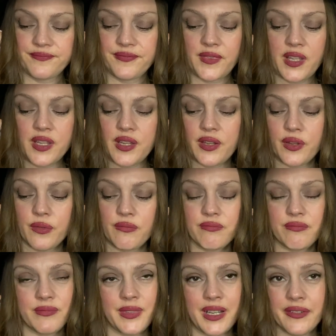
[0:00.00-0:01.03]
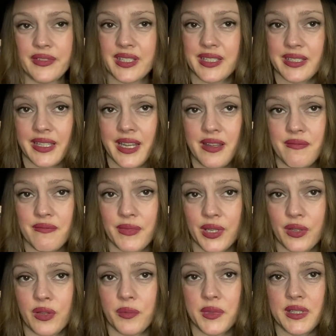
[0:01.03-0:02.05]
You know, I have to say, my
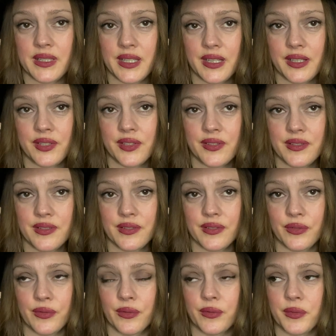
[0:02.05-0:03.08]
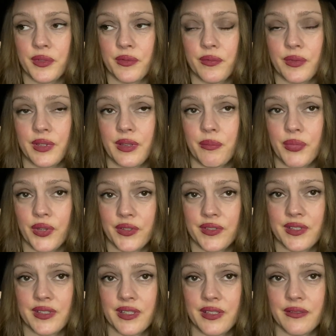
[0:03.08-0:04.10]
comment sections are always really
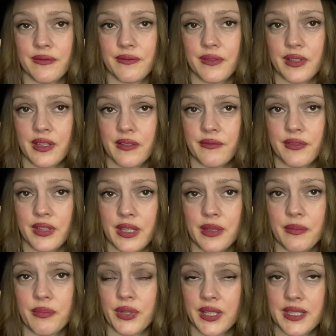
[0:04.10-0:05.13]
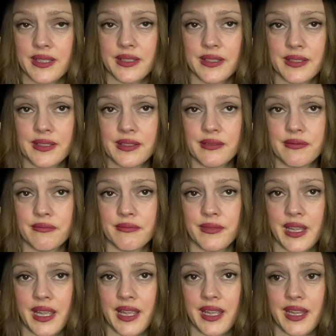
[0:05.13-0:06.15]
positive, lovely places.
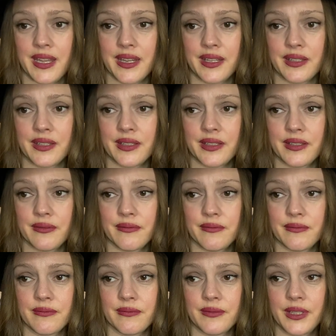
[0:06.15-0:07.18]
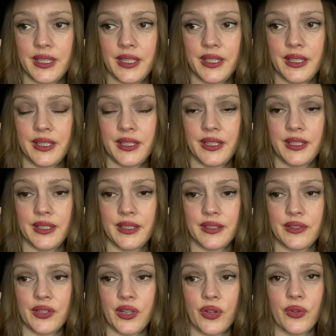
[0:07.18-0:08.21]
And
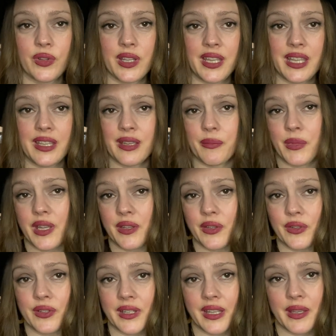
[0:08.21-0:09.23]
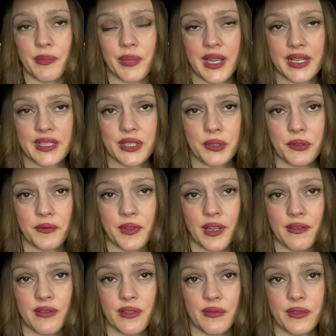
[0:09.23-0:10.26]
not only am I going to get back to you if you're
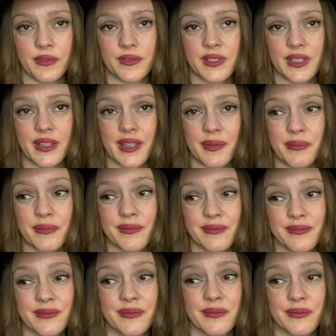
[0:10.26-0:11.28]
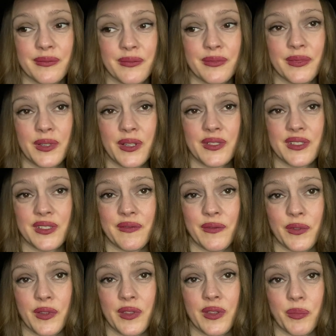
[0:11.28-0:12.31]
having a rough time, lots of
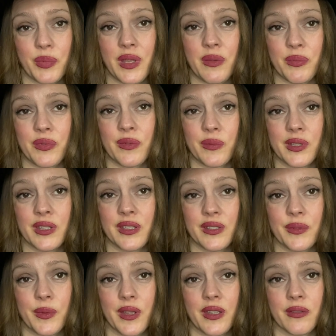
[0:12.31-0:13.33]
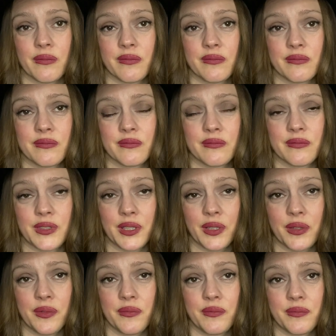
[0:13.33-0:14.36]
other people will as well, you
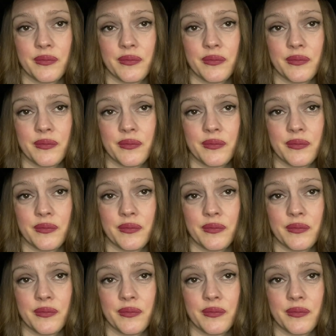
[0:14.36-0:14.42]
know.